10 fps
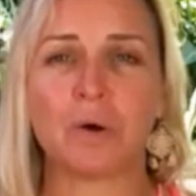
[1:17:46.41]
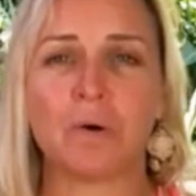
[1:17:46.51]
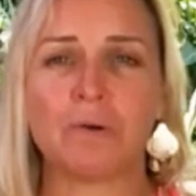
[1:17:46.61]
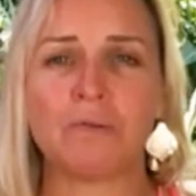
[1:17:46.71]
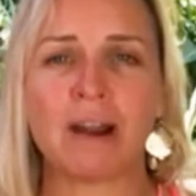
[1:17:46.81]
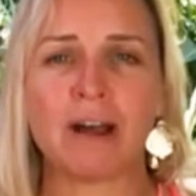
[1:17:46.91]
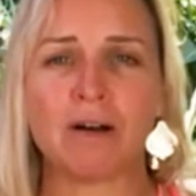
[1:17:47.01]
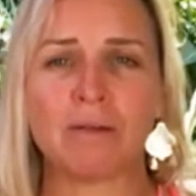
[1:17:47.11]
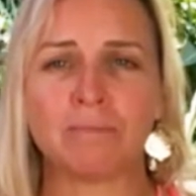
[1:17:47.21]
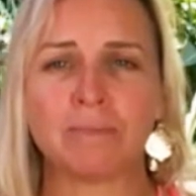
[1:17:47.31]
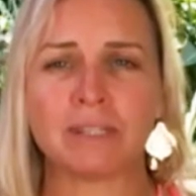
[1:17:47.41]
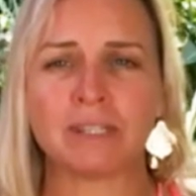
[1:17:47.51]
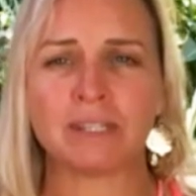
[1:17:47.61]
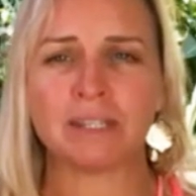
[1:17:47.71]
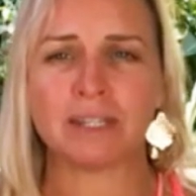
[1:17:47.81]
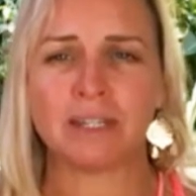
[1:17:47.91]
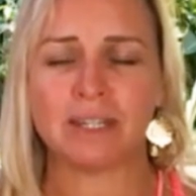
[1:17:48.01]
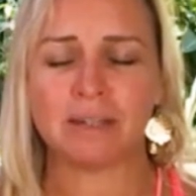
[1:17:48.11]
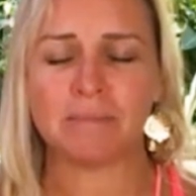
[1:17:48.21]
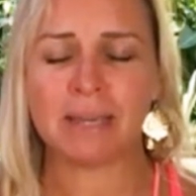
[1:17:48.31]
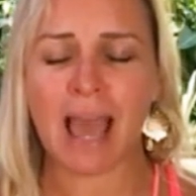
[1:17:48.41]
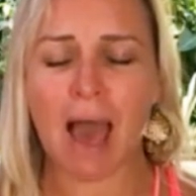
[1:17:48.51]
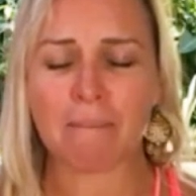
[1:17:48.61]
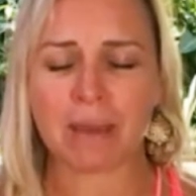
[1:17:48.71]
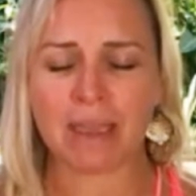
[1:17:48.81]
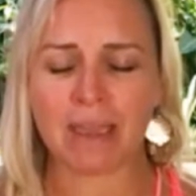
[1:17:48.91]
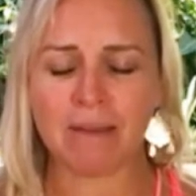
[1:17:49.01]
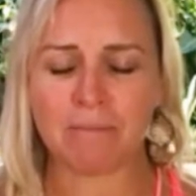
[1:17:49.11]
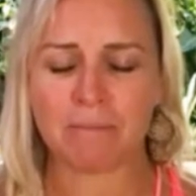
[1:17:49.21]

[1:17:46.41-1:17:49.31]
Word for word: all realms be happy.